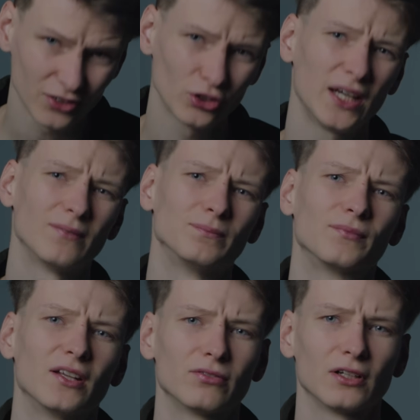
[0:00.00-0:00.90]
So yeah,
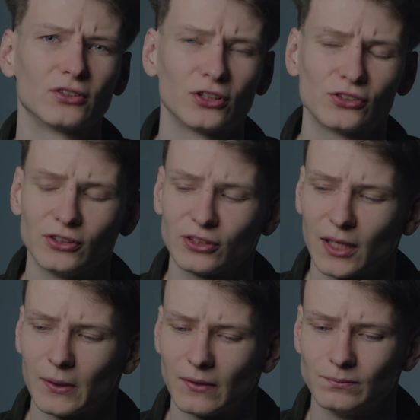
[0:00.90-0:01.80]
final thoughts on this
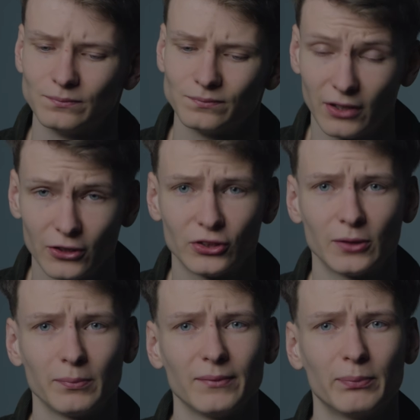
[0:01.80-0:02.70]
camera. Very
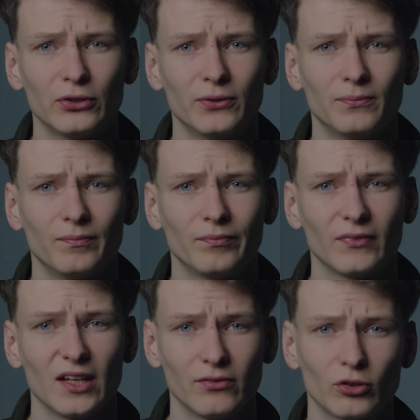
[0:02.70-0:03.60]
simply put,
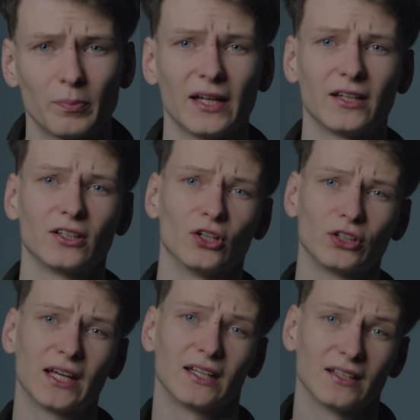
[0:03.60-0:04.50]
if you're planning
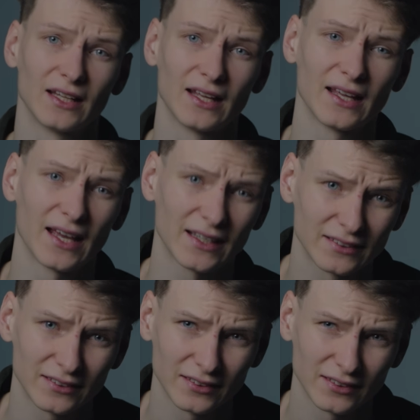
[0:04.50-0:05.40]
on getting an
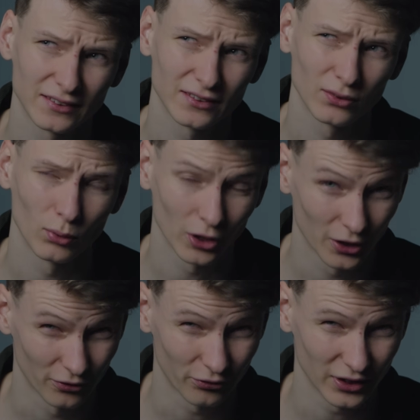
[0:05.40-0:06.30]

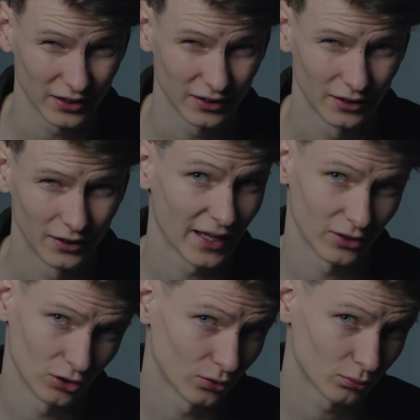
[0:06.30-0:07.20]
X100v
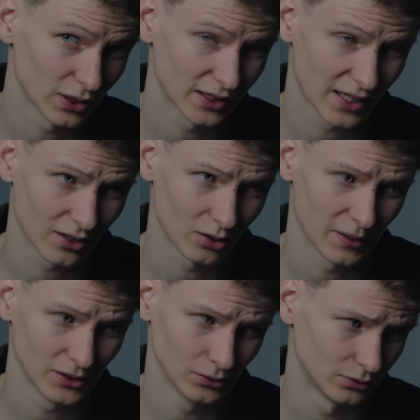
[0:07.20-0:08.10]
and you don't really care
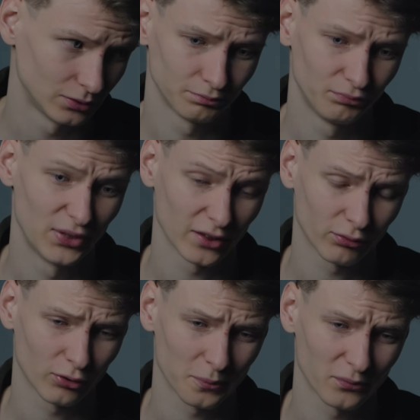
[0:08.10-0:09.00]
about that
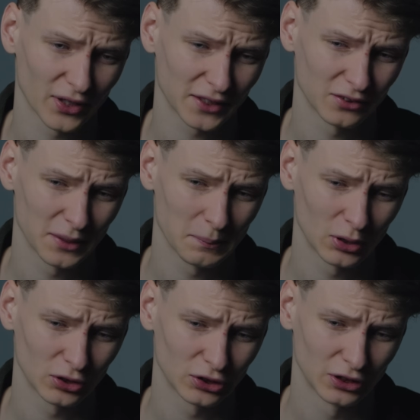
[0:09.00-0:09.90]
form factor that
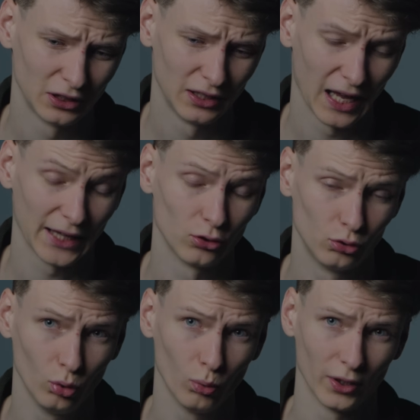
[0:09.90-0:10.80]
much, and you
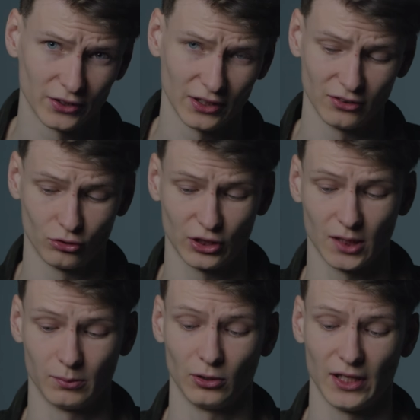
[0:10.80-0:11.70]
do want an
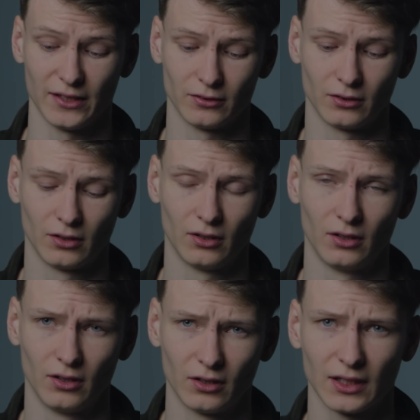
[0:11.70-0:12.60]
interchangeable lens,
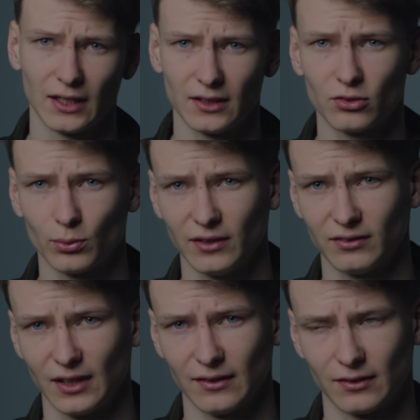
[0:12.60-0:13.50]
get this one
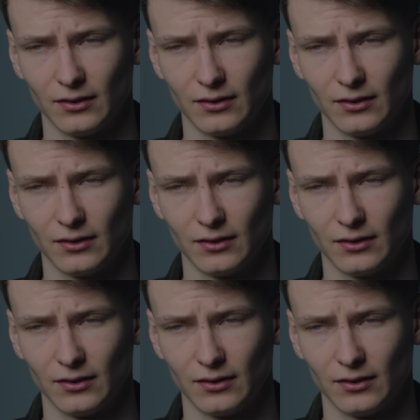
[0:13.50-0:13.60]
instead.